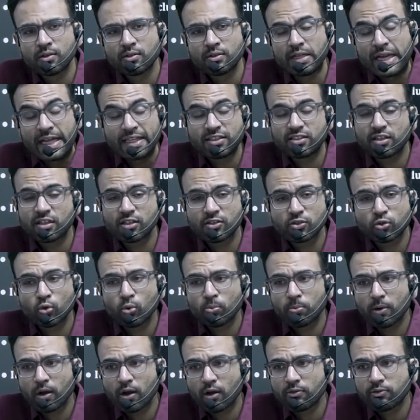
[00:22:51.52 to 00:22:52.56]
nature is so
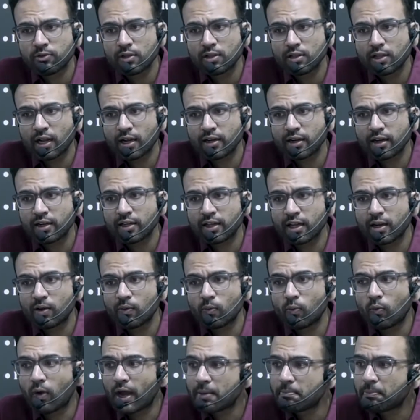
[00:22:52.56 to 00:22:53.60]
powerful that it
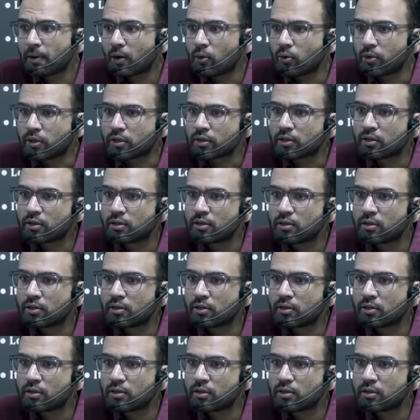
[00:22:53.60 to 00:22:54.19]
can wipe out